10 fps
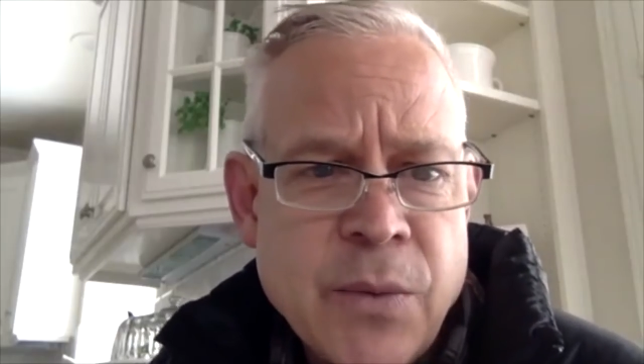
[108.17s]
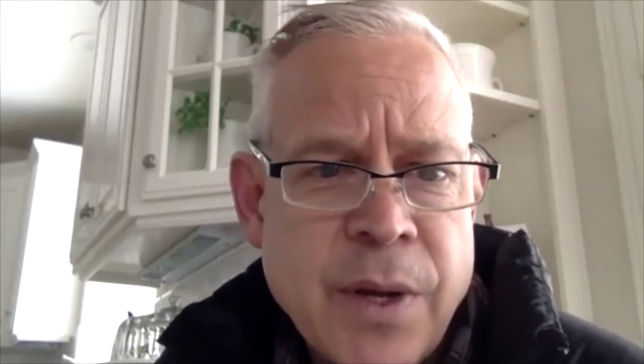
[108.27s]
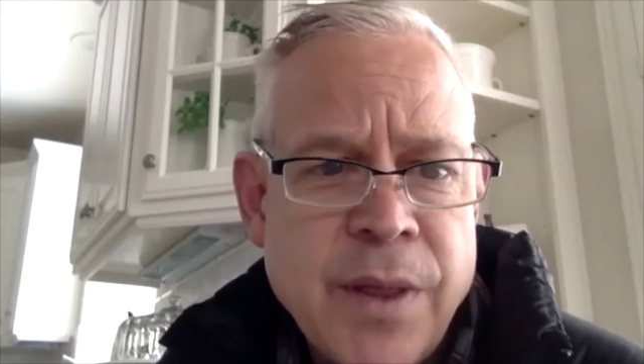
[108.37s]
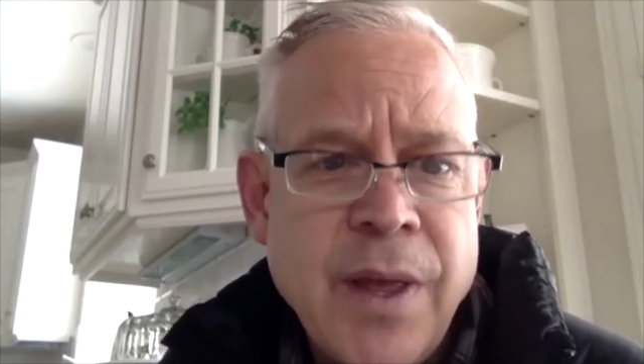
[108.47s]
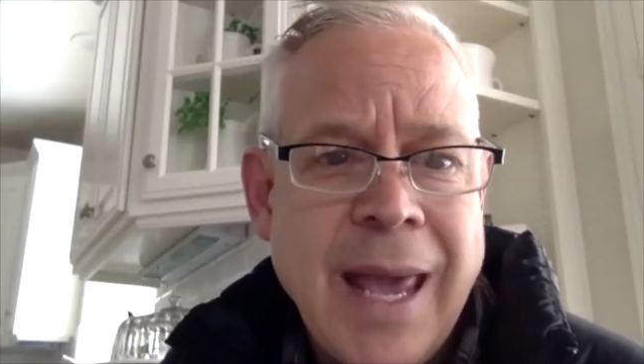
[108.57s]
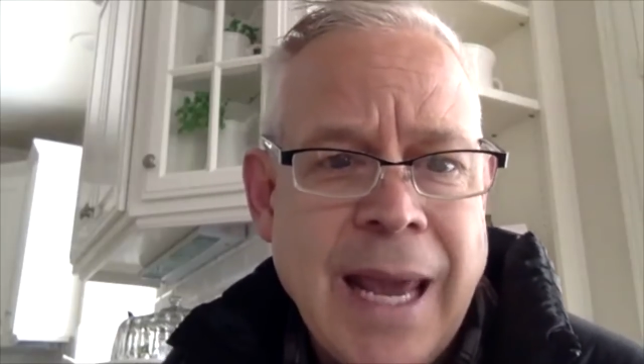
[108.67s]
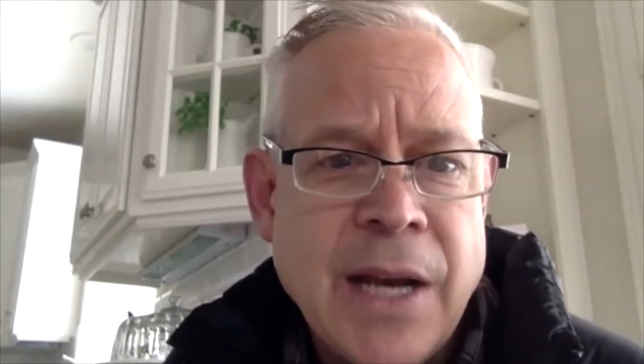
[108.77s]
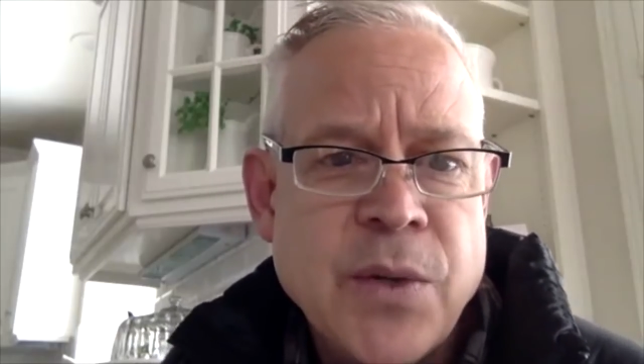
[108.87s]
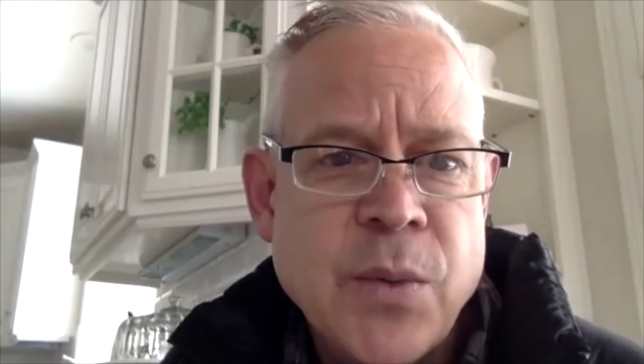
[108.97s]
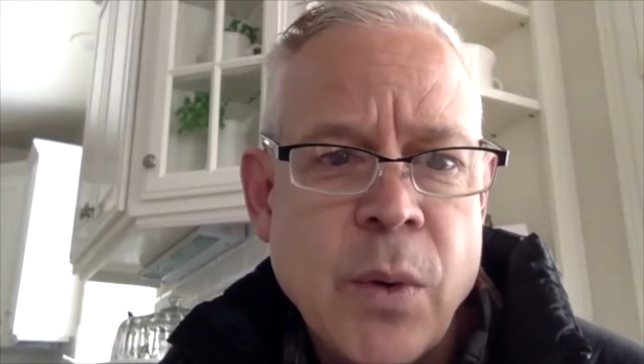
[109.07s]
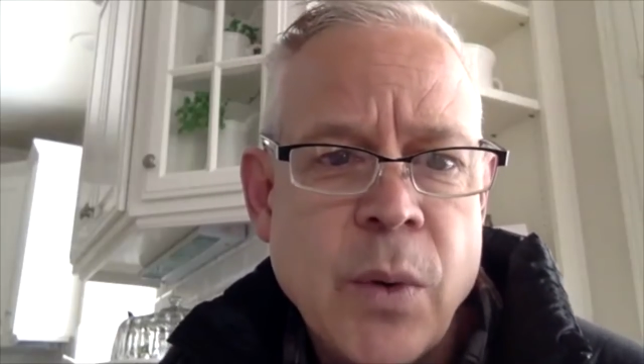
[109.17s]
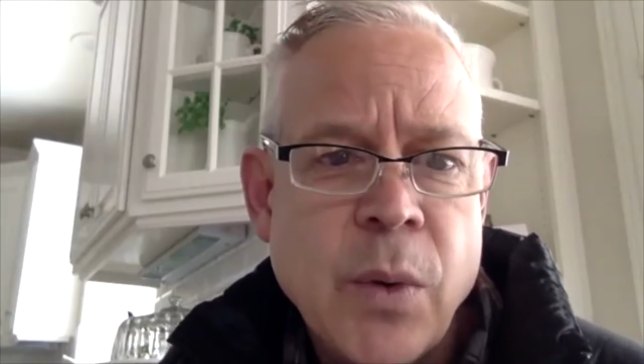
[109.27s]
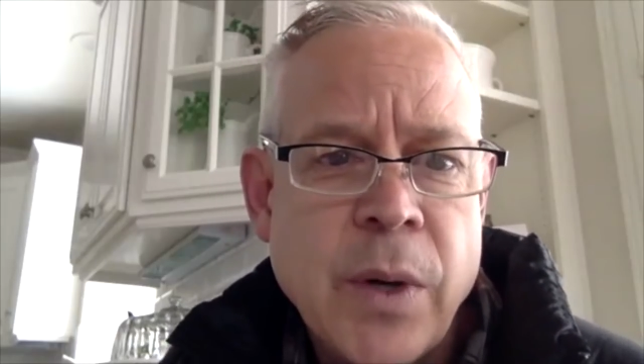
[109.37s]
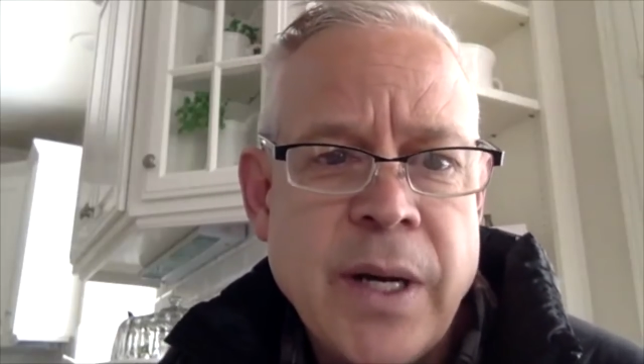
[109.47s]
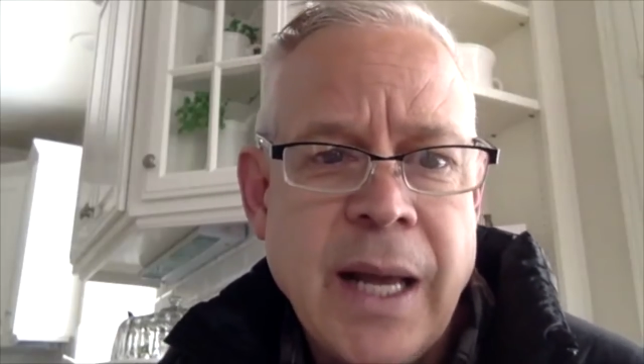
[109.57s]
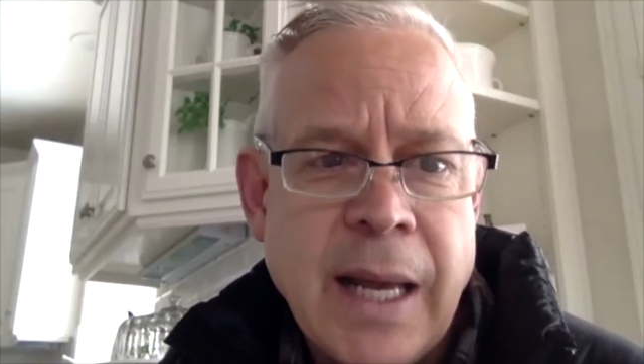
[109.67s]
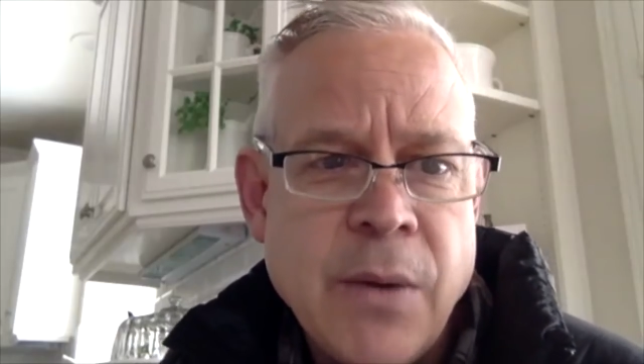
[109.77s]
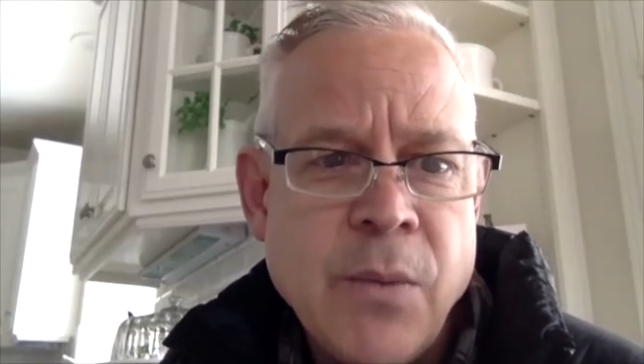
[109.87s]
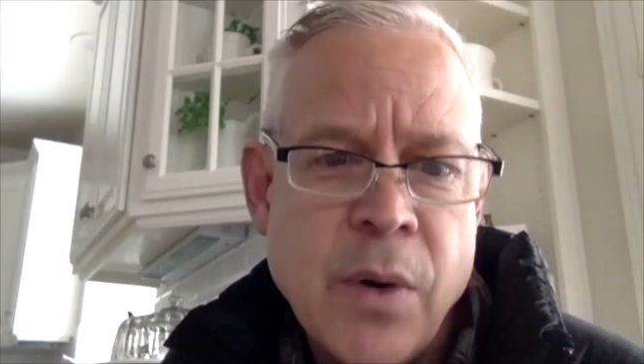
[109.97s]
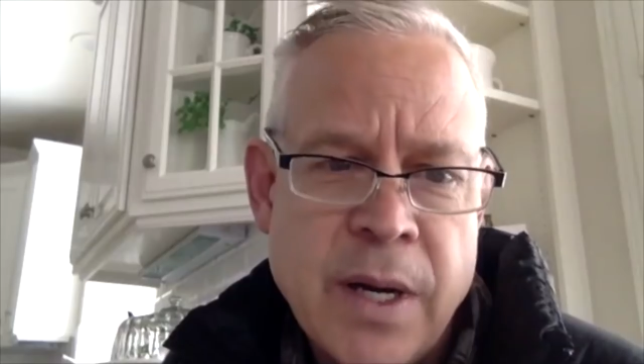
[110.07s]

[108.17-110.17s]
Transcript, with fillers: with H1N1.